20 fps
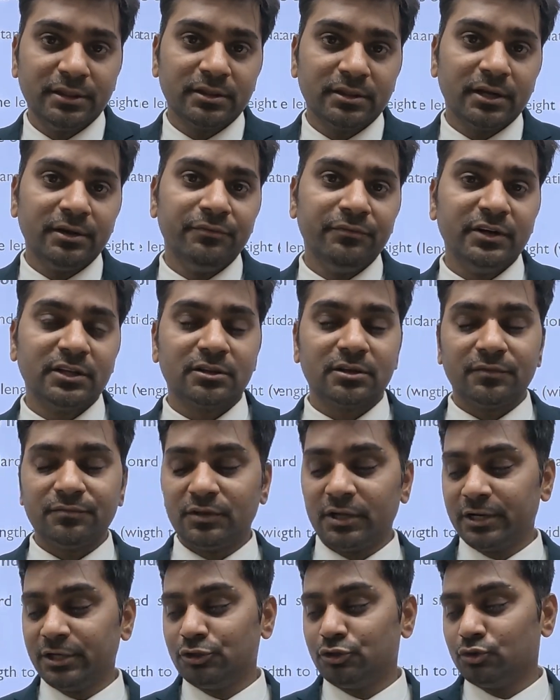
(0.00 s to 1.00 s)
width of the
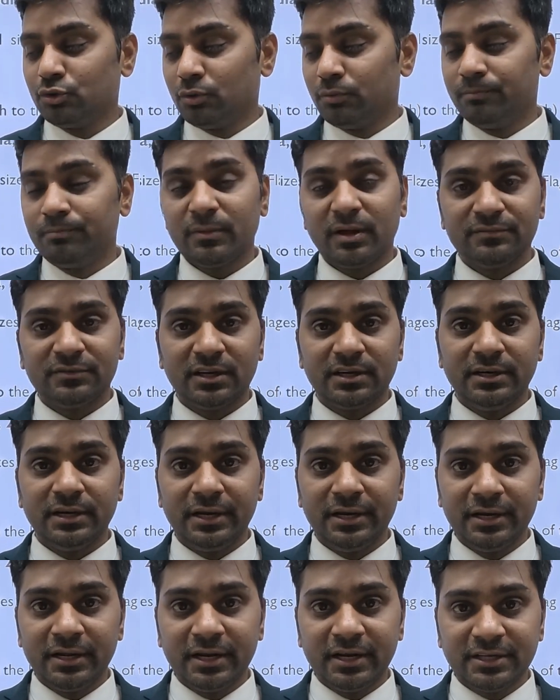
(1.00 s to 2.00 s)
ratio of the
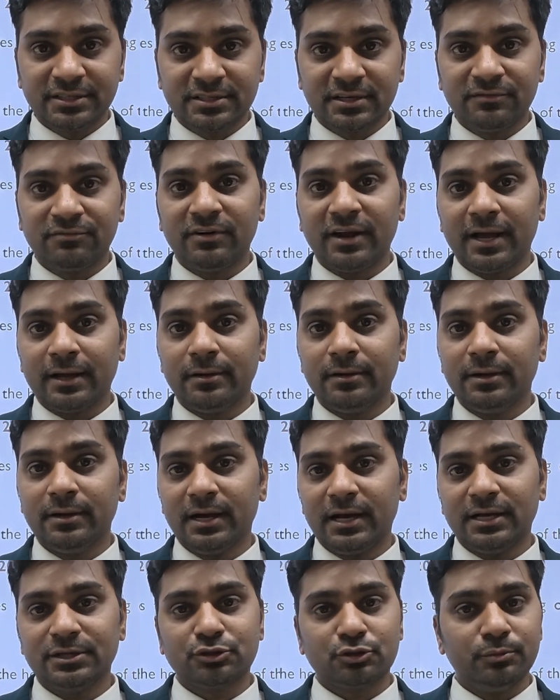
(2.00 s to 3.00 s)
Indian national flag
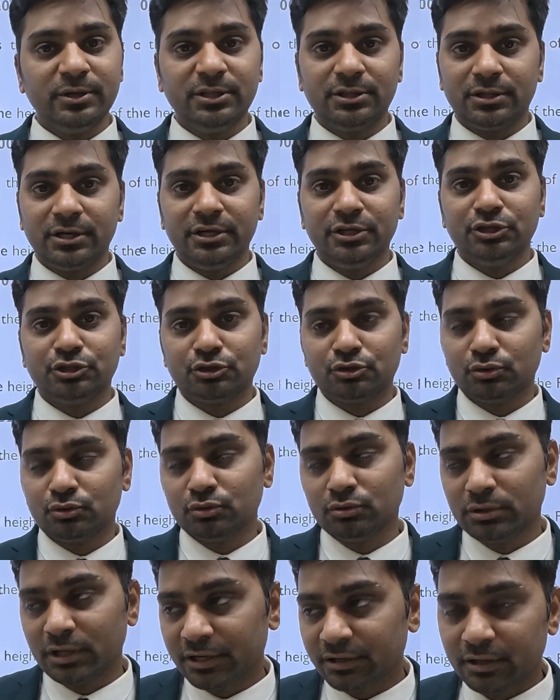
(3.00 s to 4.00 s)
has to be 3:2.
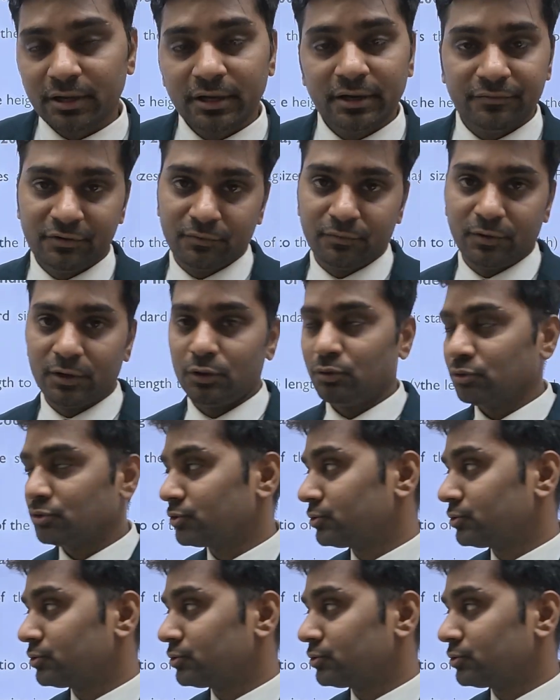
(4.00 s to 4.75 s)
That everyone knows.